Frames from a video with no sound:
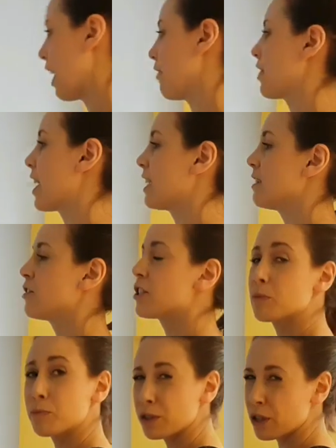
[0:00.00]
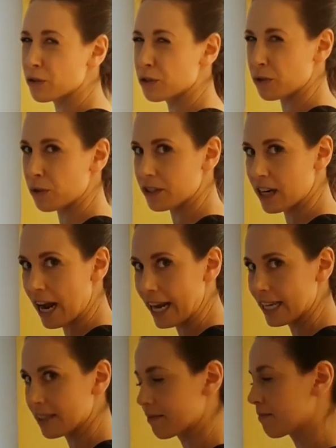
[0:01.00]
Have your hand just below shoulder
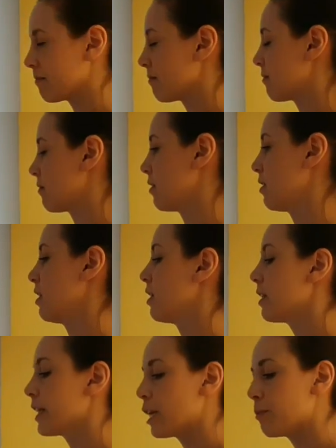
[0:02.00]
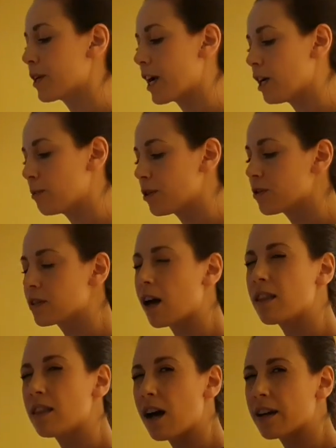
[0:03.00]
height. Keep your elbows
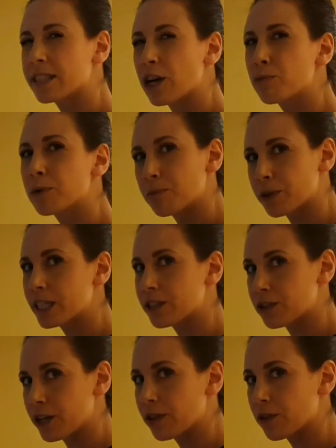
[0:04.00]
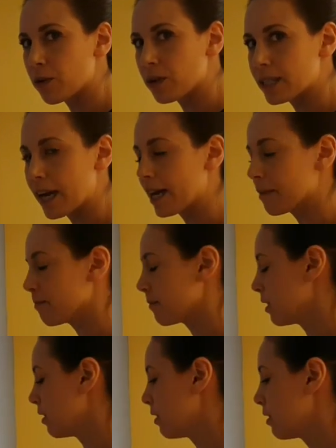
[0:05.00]
not locked out, but pretty straight the whole time.
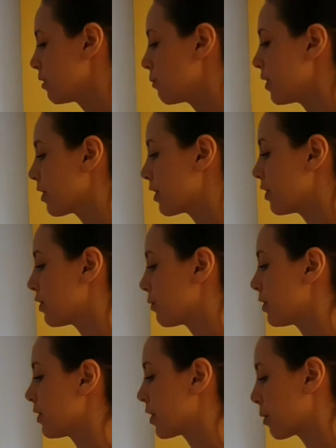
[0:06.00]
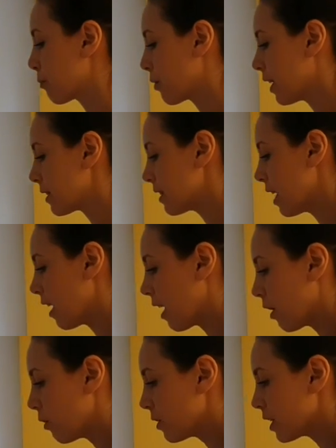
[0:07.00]
What you're gonna do is you're gonna press
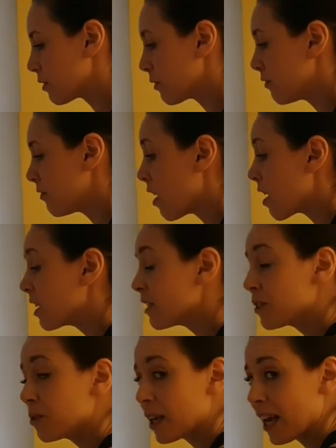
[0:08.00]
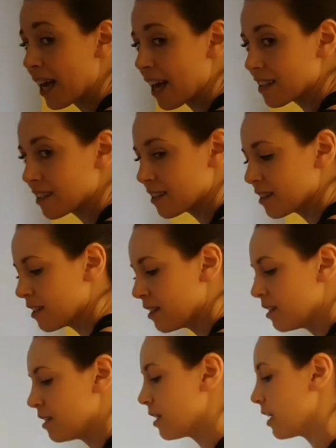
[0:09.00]
out as far as you can,
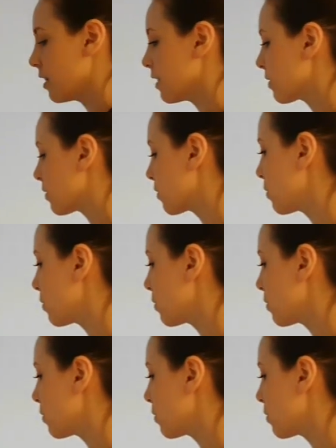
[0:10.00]
and then